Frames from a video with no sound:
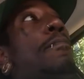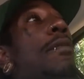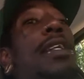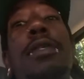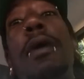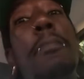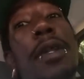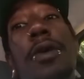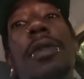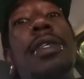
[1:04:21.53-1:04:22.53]
this might be
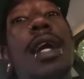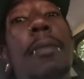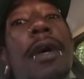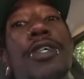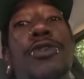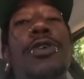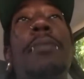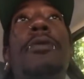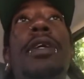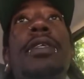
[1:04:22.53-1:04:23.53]
the only time I stream
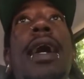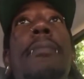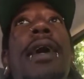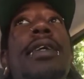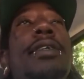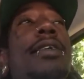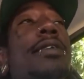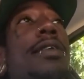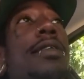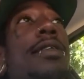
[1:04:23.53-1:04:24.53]
on this app actually because
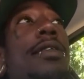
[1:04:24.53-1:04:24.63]
the